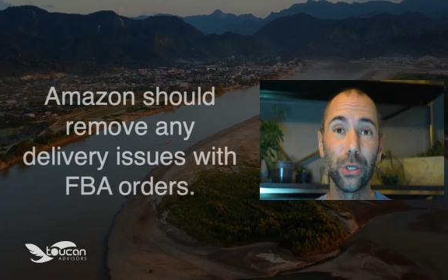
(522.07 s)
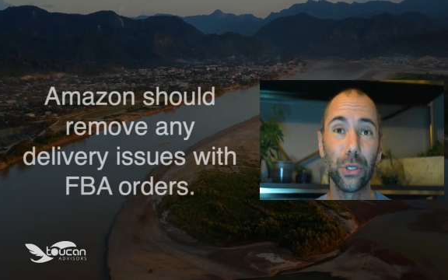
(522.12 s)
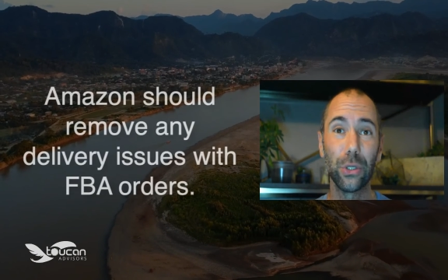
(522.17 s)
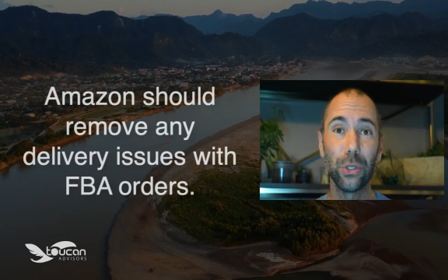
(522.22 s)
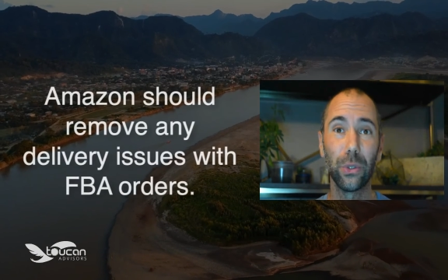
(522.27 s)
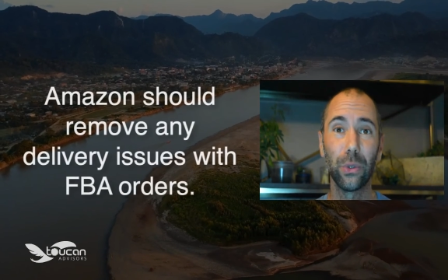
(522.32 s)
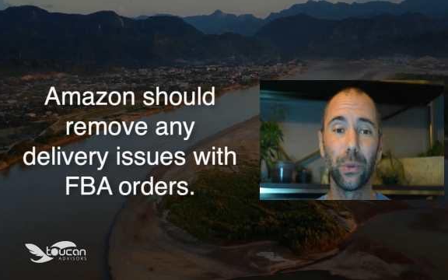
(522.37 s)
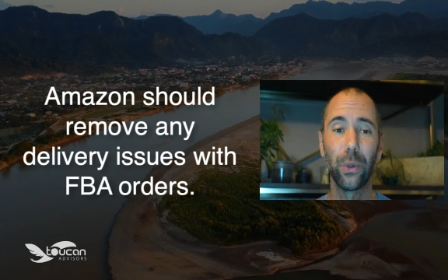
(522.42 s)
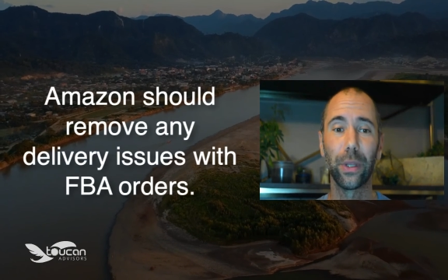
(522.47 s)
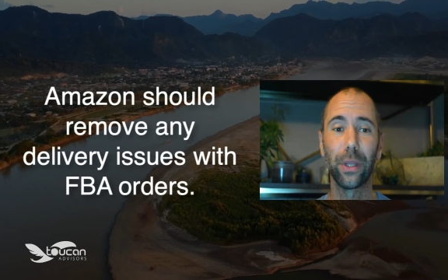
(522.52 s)

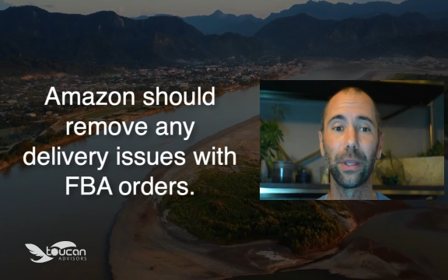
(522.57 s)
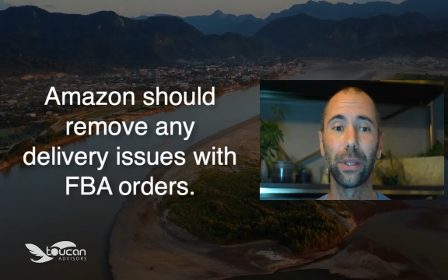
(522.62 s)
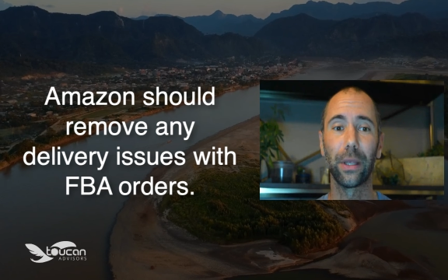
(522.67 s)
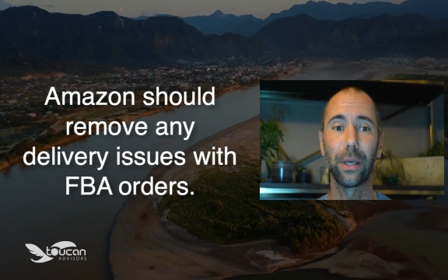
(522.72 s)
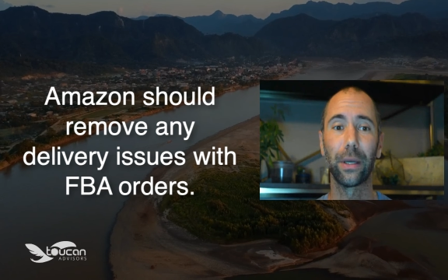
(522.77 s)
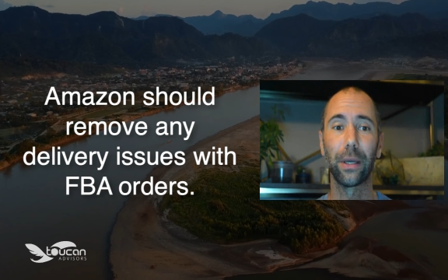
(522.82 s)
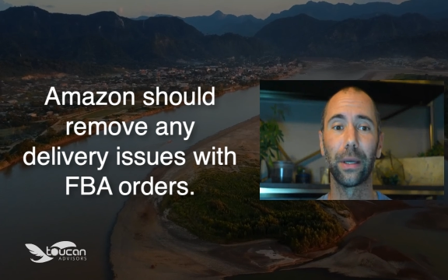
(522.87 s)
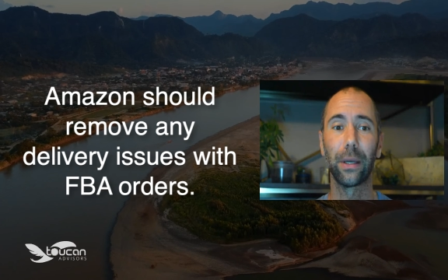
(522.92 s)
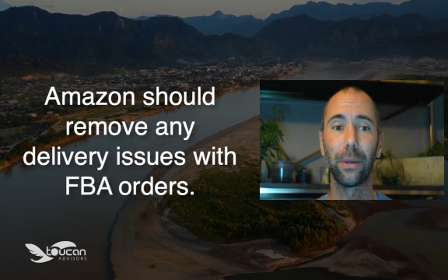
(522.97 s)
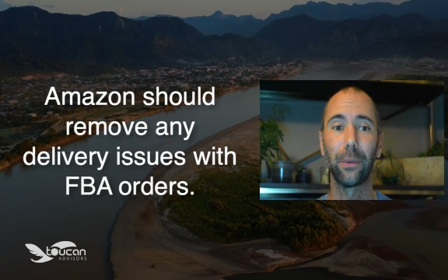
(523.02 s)
issue with
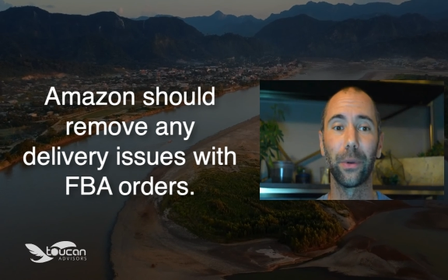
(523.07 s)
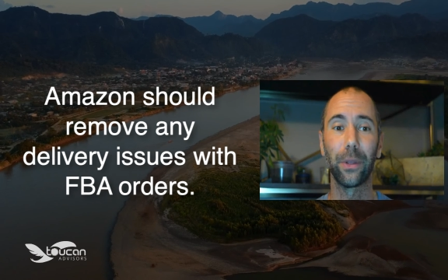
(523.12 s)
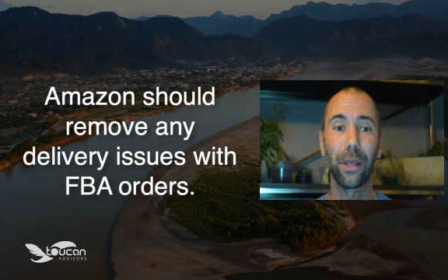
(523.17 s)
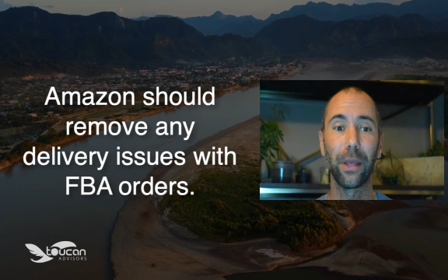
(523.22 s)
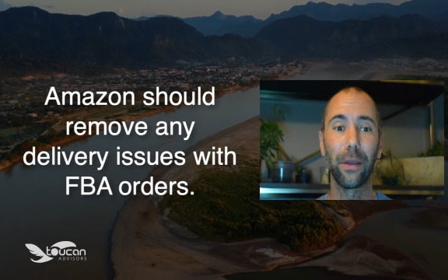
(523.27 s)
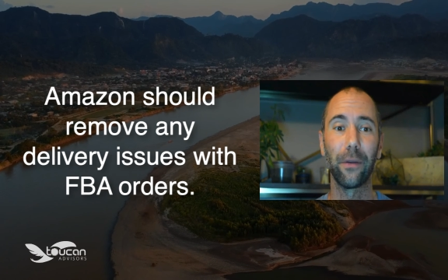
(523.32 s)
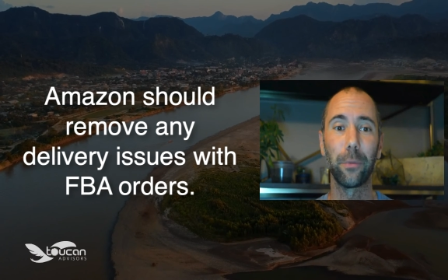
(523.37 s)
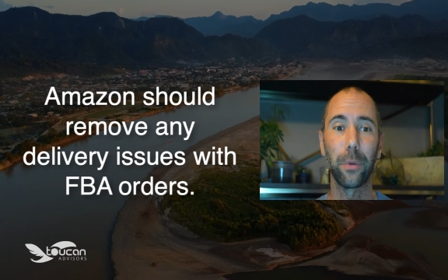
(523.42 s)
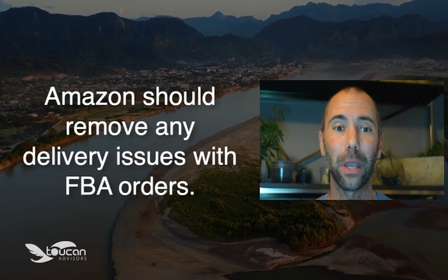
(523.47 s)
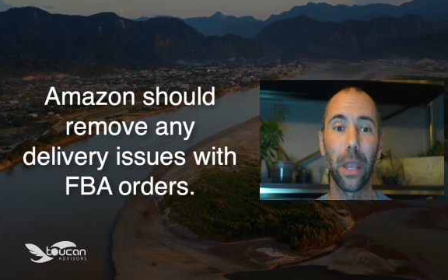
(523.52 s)

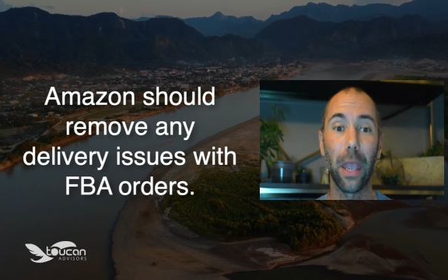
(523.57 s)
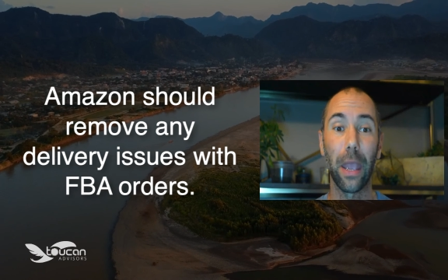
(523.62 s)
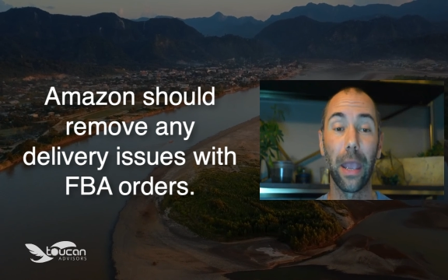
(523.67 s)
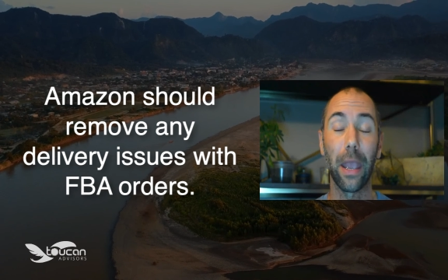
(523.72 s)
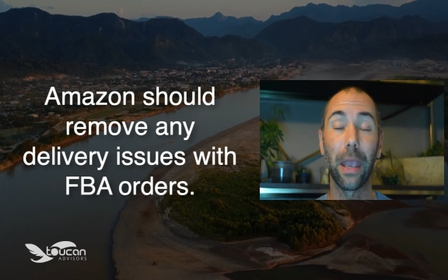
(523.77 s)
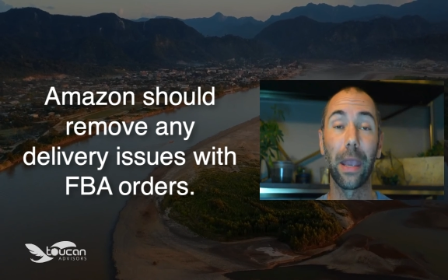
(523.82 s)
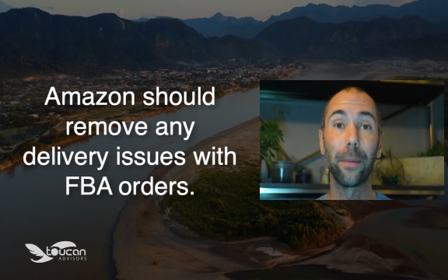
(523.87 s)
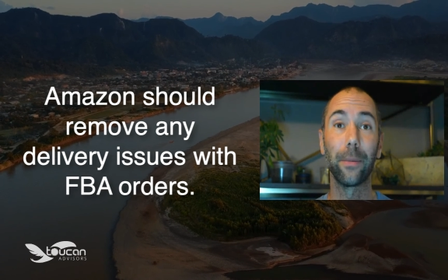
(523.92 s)
FBA,